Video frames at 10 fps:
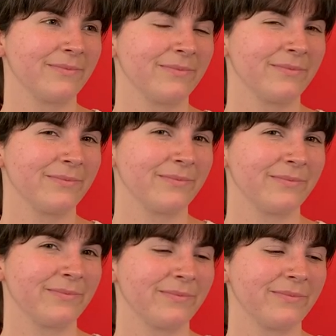
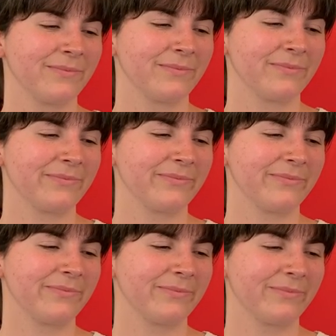
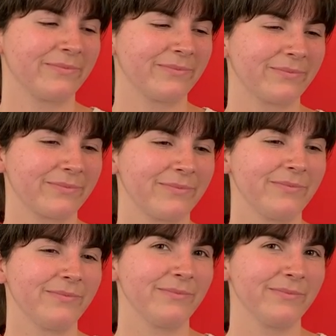
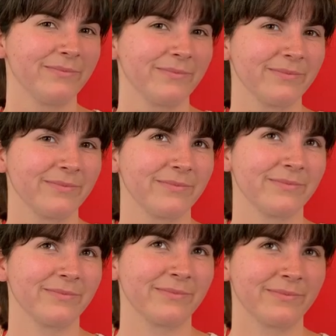
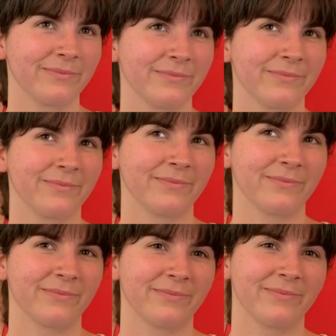
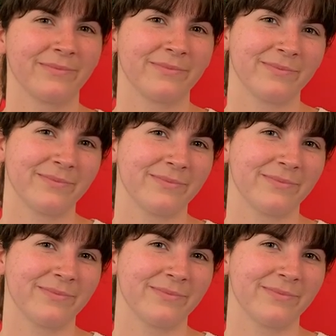This person isn't speaking.